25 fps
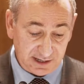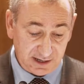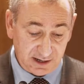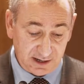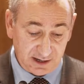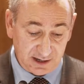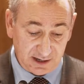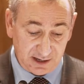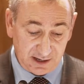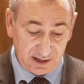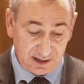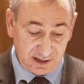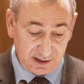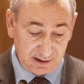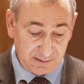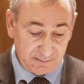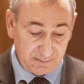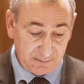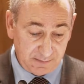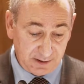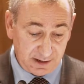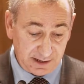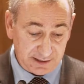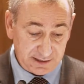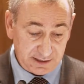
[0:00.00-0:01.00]

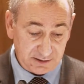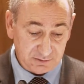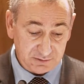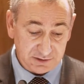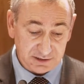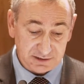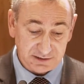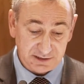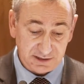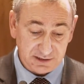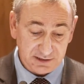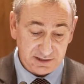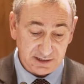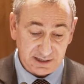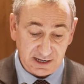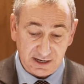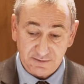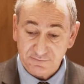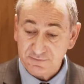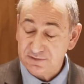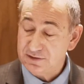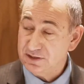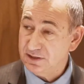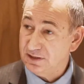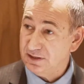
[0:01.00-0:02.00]
I noticed in the
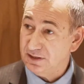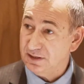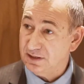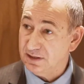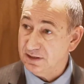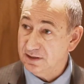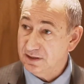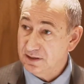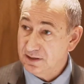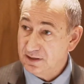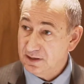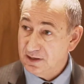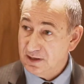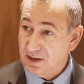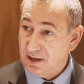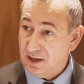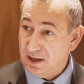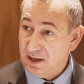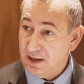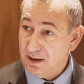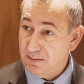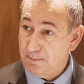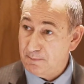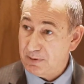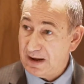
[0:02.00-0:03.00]
FT,
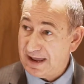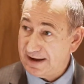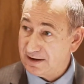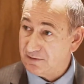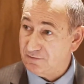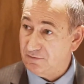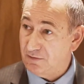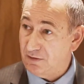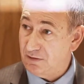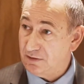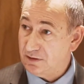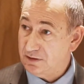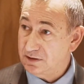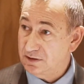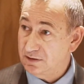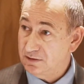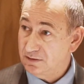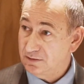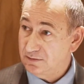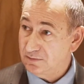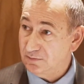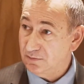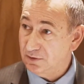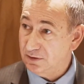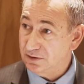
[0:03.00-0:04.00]
BlackRock
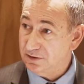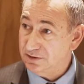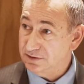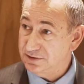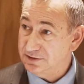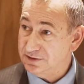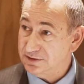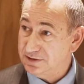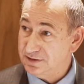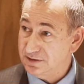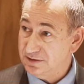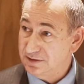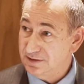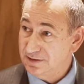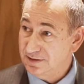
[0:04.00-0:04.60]
was